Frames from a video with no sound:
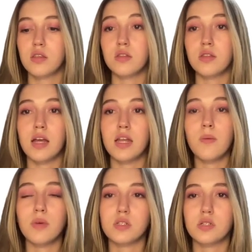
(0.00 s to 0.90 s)

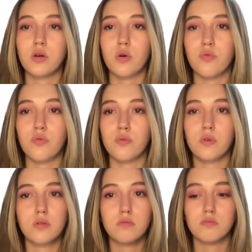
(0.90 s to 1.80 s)
dynamics of
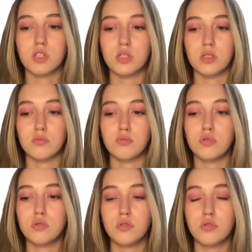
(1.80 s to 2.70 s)
the
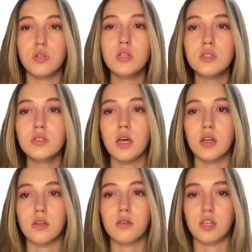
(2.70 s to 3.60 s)
students
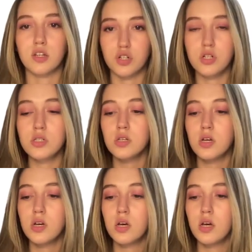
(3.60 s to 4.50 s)
and the teachers.
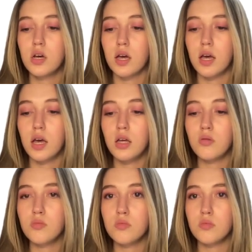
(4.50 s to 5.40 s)

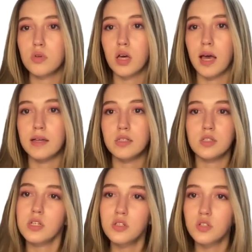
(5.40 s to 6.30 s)
And
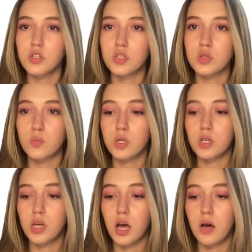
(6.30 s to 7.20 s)
as teachers,
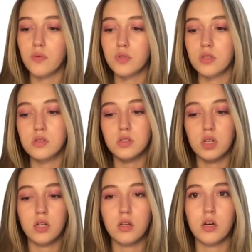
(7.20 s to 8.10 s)
we have to
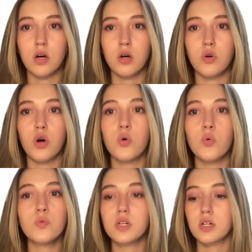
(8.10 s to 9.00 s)
understand our
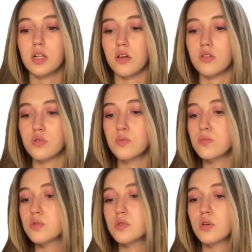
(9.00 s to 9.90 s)
own
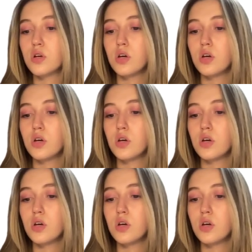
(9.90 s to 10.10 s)
classrooms